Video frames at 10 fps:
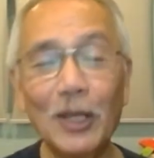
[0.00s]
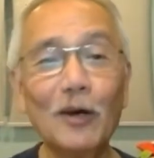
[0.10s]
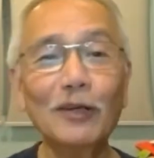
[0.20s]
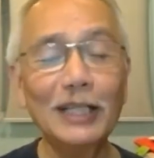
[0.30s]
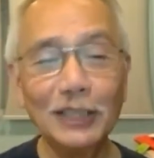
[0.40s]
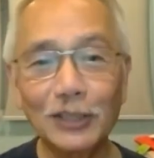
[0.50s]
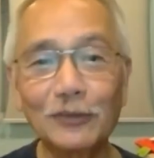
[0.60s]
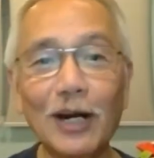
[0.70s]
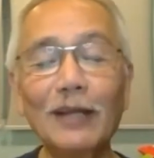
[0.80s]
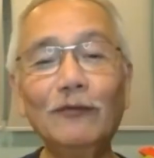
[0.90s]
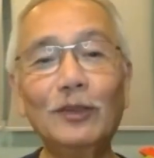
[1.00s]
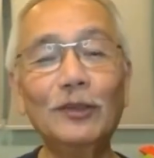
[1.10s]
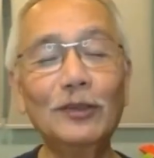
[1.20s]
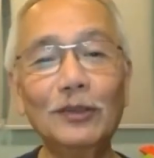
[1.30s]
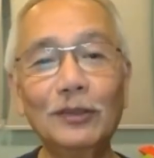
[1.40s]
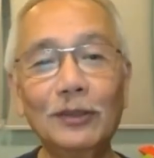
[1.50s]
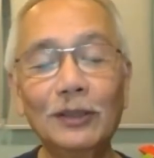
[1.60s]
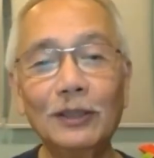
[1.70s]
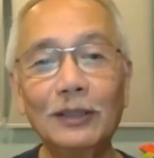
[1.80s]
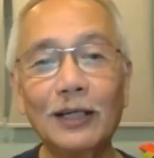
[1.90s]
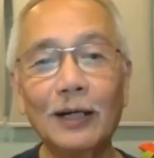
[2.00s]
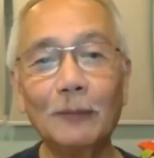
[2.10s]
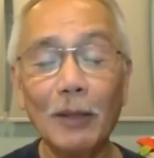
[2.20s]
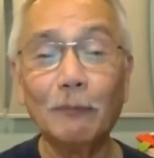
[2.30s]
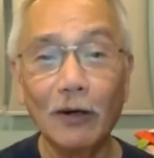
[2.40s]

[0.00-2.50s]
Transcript: To be holy is try to uh,